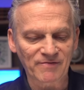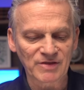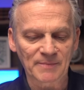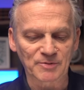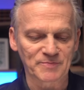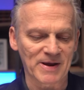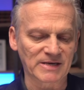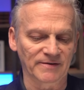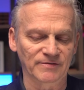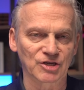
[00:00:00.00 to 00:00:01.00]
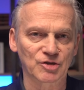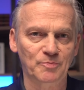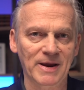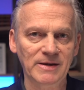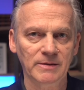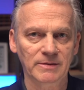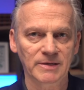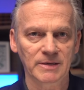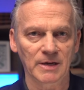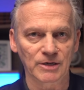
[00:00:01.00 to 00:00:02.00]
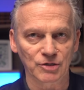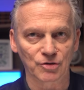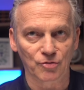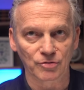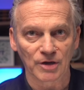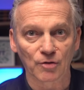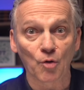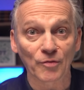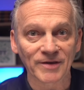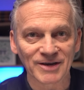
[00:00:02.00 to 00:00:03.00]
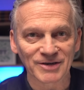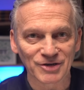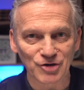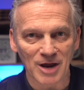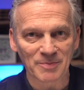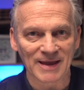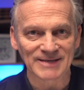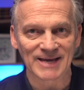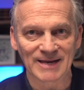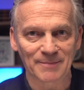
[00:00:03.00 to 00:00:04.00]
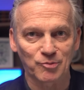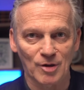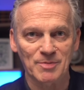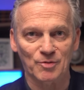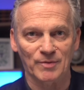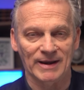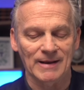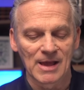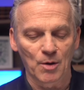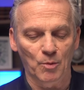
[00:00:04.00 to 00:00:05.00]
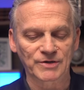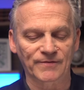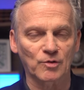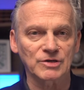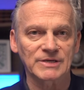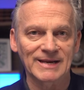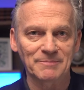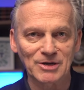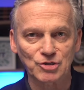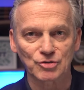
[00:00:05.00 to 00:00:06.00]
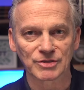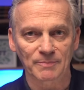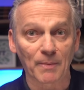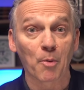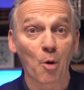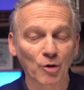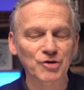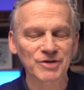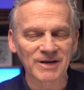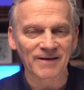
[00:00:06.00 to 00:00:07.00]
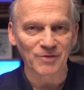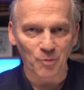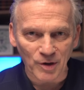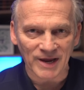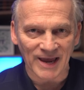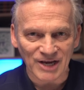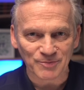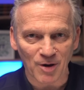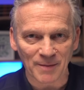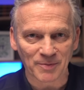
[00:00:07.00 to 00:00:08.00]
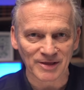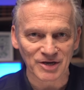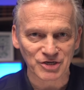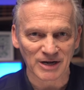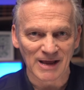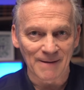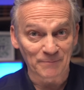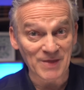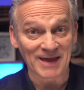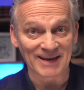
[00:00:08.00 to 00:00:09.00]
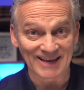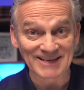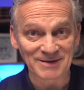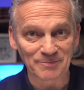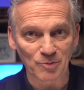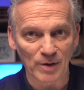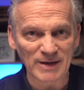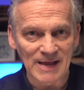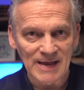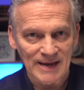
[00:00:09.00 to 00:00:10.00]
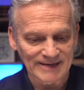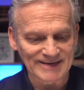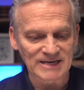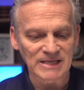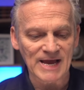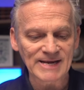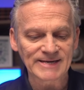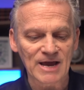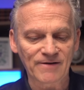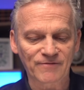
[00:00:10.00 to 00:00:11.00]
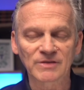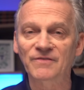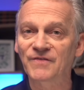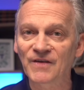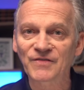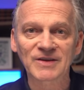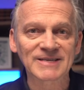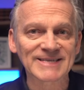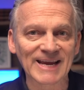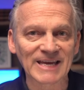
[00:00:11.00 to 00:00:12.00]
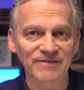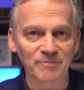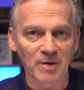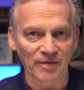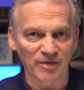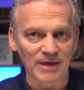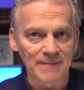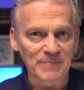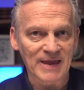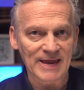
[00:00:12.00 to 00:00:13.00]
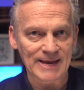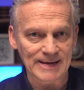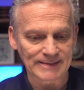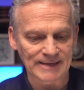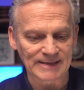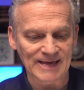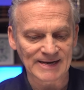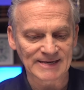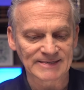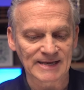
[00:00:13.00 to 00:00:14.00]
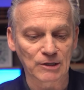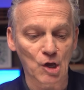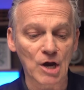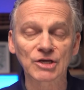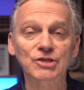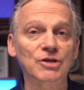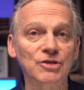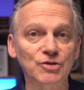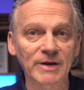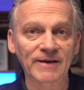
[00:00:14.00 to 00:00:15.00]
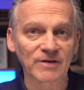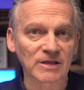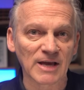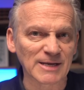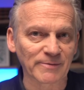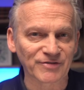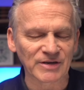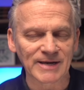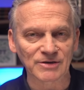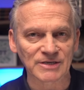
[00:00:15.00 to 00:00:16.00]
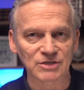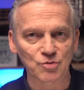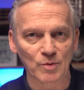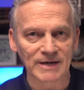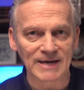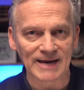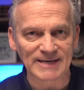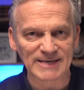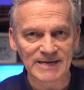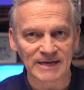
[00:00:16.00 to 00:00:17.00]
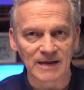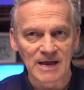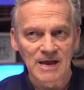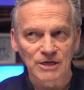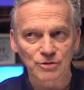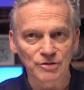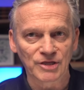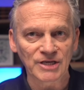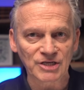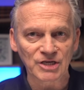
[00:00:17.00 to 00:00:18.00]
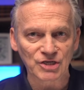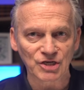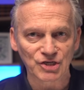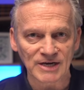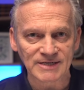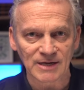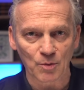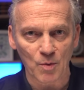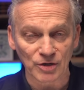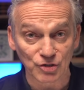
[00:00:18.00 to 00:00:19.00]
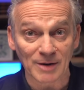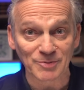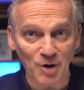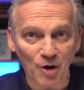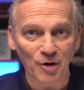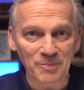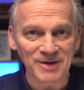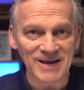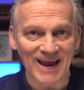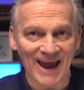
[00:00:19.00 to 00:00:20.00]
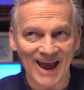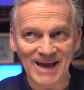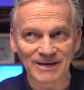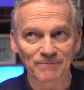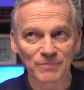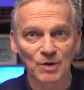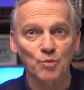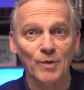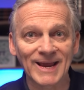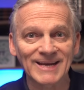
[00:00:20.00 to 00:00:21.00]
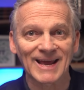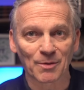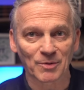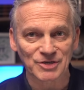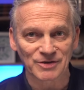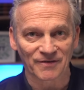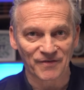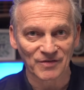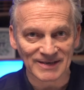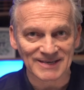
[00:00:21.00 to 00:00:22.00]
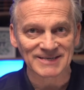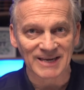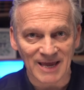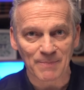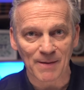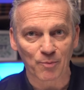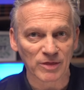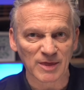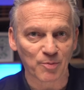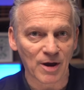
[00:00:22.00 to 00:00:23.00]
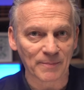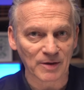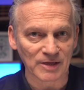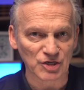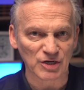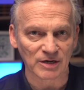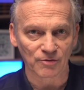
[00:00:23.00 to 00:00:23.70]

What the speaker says: everything in perspective, despite the growth in job gains, the unemployment rate, which of course it measures the proportion of the working age population that is employed, declined now for the fifth consecutive month. And that is the longest streak of declines we've seen now since 2019. So this suggests that while jobs are being added, the rate at which they're filling doesn't keep up with the population